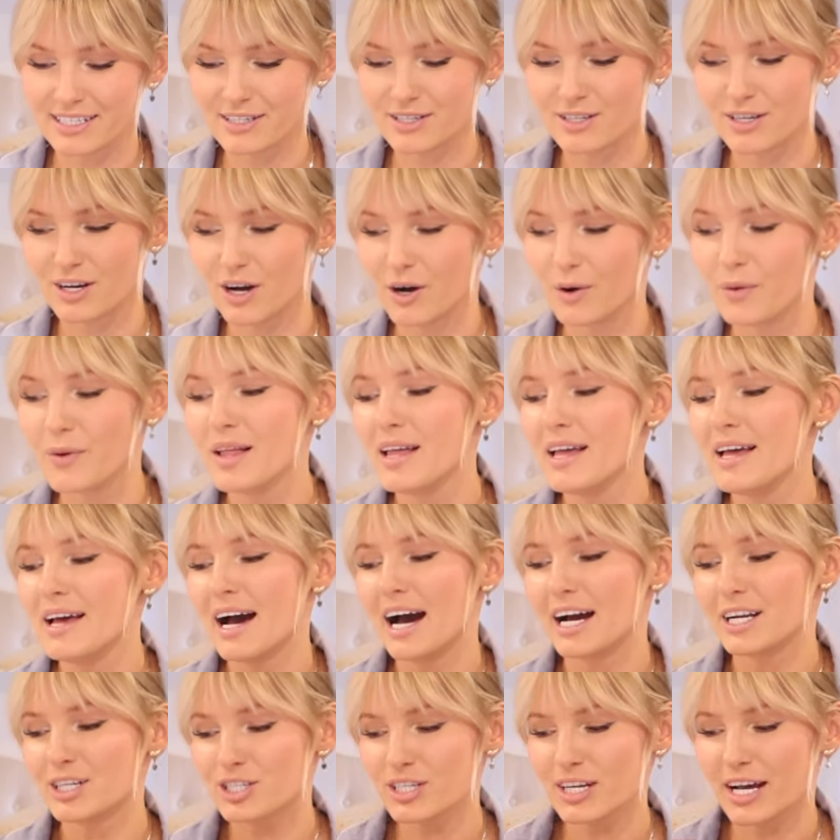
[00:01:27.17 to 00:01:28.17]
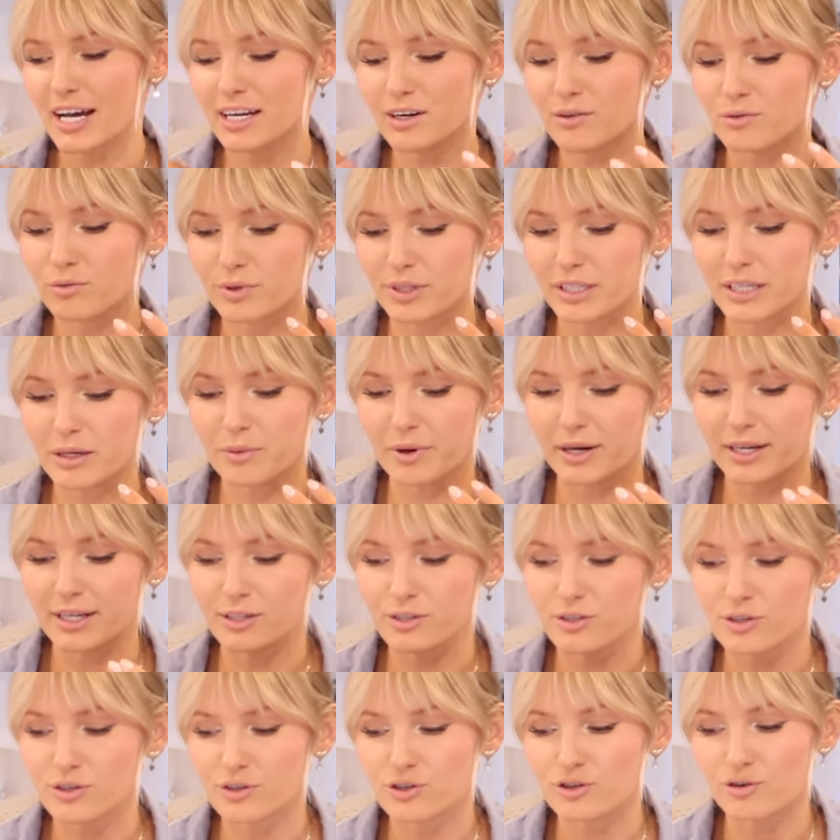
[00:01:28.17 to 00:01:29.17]
So I just kind of really
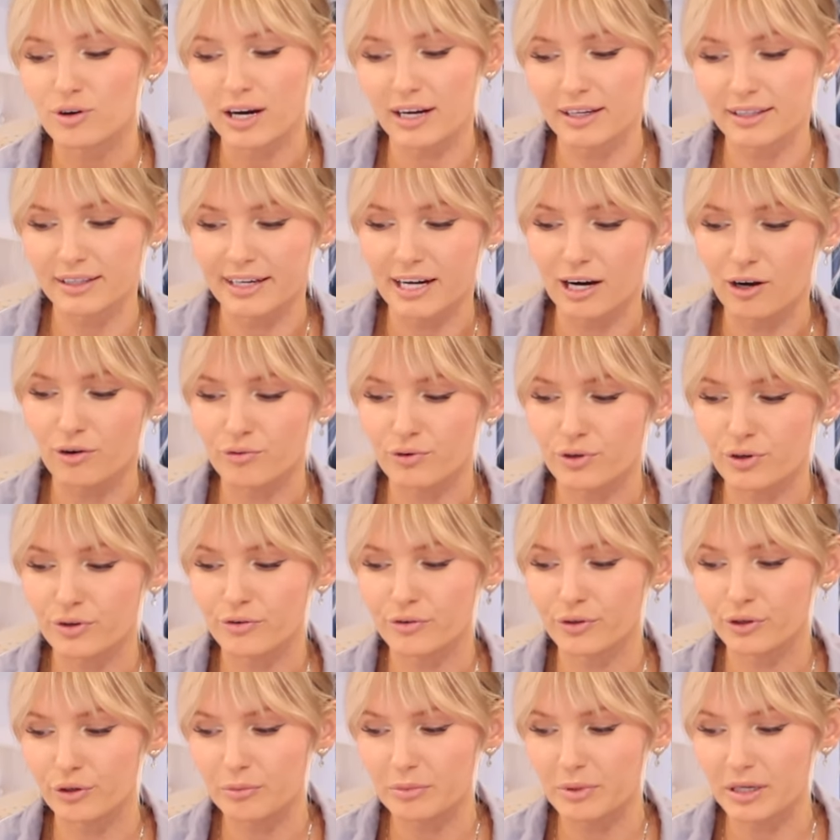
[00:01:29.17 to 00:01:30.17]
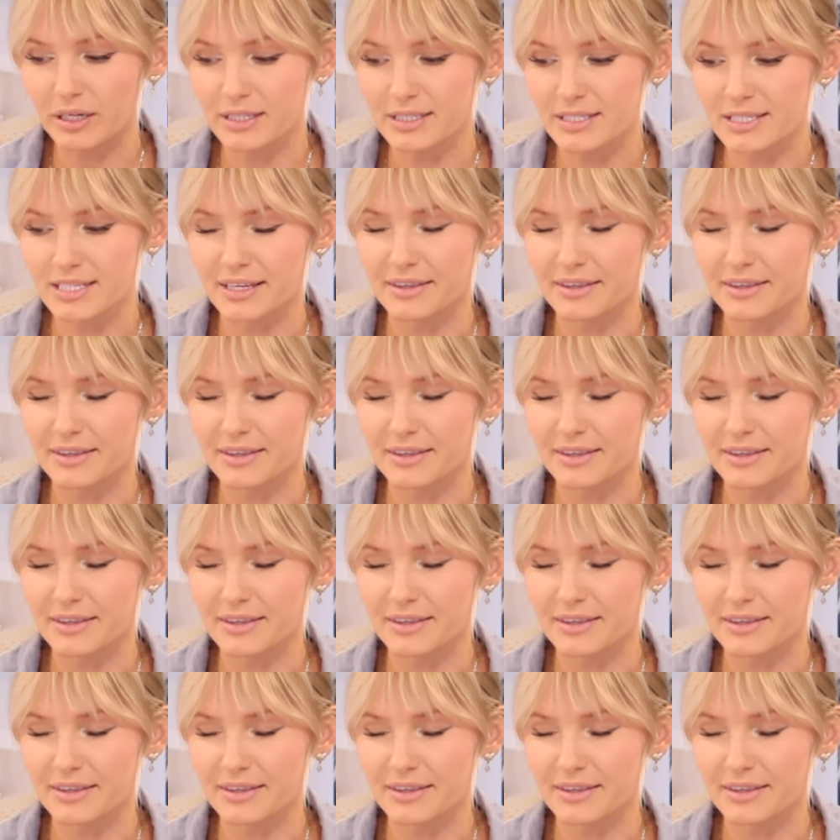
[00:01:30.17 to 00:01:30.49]
wanted to trial it out for a few months.